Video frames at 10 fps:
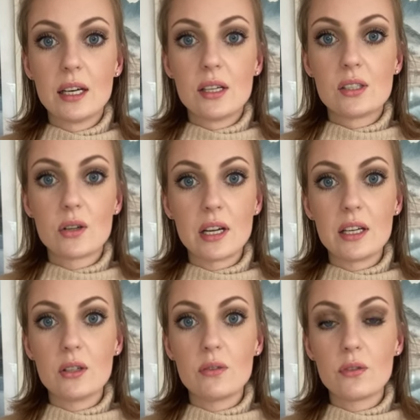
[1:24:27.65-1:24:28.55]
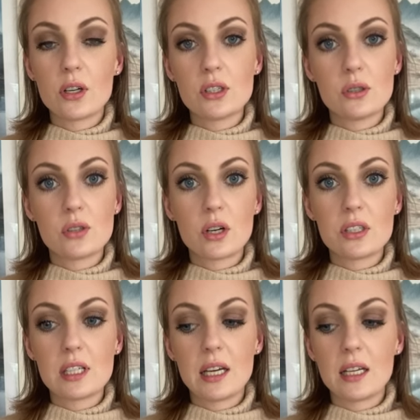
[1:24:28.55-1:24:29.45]
so that first you start
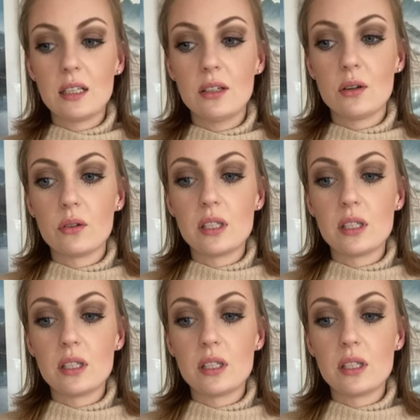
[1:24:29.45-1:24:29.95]
to get, you know,